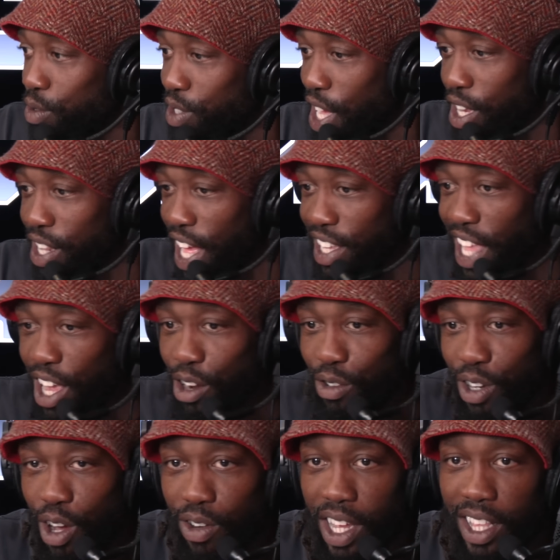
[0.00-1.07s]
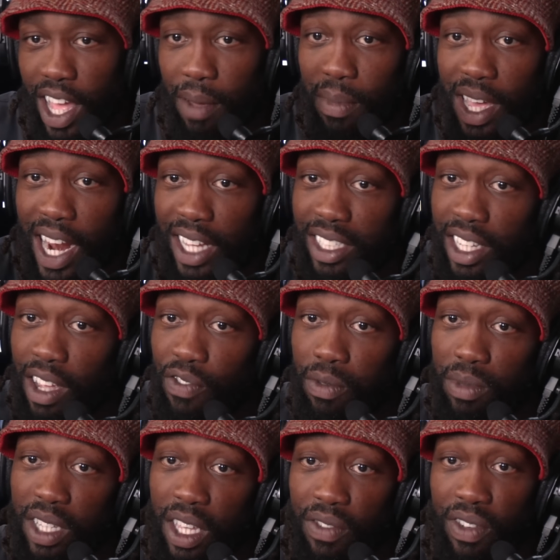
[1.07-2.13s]
They don't know. They like, man, I see him
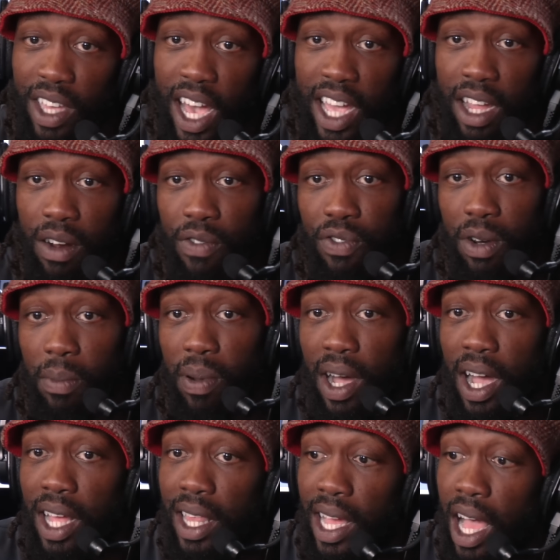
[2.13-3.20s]
from TV, I hear him from the pod.